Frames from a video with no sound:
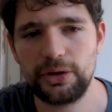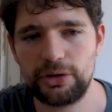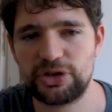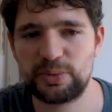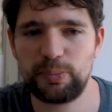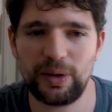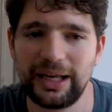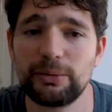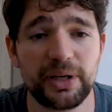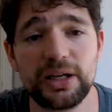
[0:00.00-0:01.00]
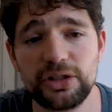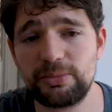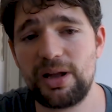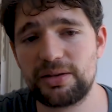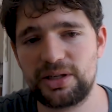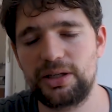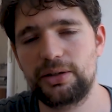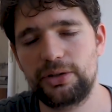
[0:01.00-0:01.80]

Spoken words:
You just play Enrica Damnati,